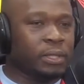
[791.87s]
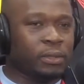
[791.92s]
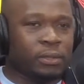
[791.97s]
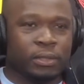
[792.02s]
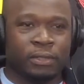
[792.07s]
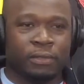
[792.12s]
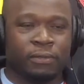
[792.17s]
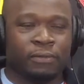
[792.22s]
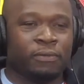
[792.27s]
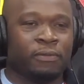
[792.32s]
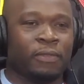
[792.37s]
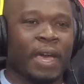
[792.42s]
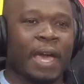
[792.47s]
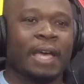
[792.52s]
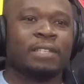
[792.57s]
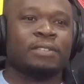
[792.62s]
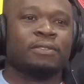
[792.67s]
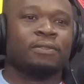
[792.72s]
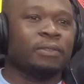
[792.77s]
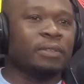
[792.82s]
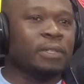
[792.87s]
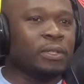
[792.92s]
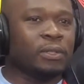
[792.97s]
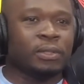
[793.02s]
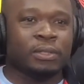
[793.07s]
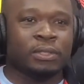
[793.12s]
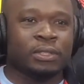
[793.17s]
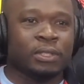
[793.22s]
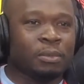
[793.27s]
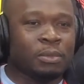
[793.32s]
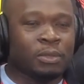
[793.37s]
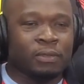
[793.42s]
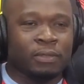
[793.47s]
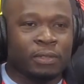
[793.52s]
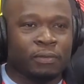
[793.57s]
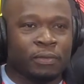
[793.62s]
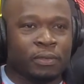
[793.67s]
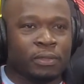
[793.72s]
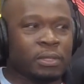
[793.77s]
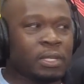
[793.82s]
is a vast field in terms of
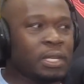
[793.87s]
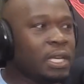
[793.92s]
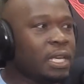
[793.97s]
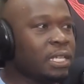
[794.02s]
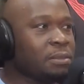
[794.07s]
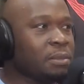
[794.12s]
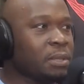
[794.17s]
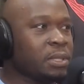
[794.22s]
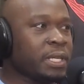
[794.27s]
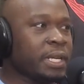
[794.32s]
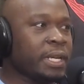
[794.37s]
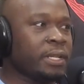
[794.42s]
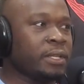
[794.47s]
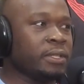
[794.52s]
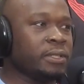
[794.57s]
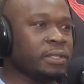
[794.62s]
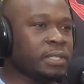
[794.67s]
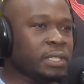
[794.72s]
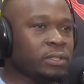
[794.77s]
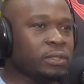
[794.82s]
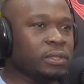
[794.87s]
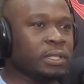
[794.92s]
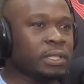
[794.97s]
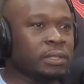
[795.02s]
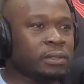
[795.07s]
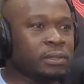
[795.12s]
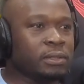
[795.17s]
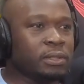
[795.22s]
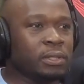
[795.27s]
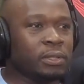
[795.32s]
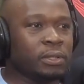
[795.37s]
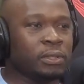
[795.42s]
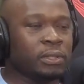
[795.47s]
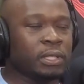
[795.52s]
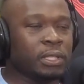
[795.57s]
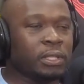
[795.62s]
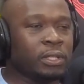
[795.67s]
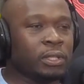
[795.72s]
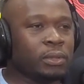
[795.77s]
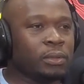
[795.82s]
different specialities that you can
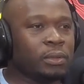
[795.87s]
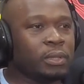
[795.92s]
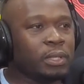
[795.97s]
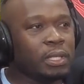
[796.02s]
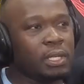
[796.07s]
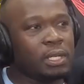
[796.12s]
do.